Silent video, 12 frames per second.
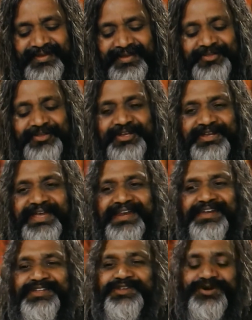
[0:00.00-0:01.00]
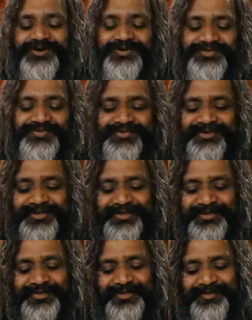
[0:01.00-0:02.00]
The reality of
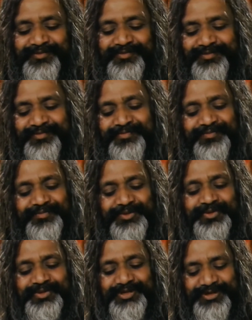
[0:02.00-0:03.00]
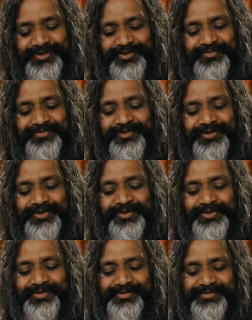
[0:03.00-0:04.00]
the beauty of the
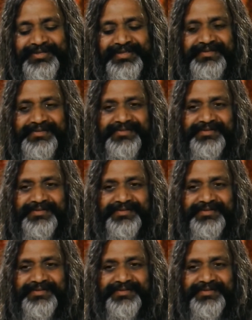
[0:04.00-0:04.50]
rose is